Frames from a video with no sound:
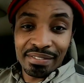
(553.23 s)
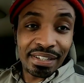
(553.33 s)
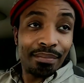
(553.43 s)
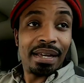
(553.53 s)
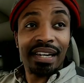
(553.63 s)
I didn't even
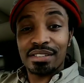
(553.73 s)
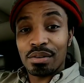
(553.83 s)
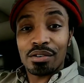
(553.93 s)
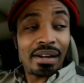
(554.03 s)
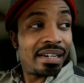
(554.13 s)
get a bag. I just
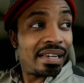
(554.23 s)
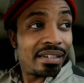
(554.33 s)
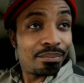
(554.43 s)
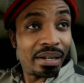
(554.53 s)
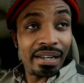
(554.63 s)
walked right
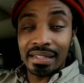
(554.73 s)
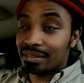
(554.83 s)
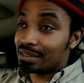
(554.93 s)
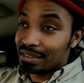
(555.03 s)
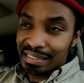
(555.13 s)
out. the paid,
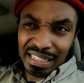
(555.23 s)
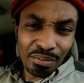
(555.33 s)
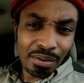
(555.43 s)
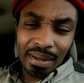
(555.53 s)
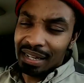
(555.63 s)
and they said,
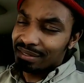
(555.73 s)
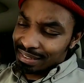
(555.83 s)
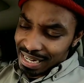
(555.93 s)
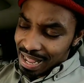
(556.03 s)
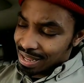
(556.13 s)
"You want a bag?" I was
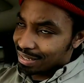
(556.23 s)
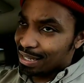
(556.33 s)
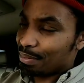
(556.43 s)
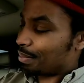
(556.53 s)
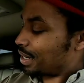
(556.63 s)
like, "Nah,
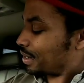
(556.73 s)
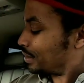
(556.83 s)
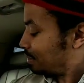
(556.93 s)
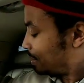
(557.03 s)
keep your bag."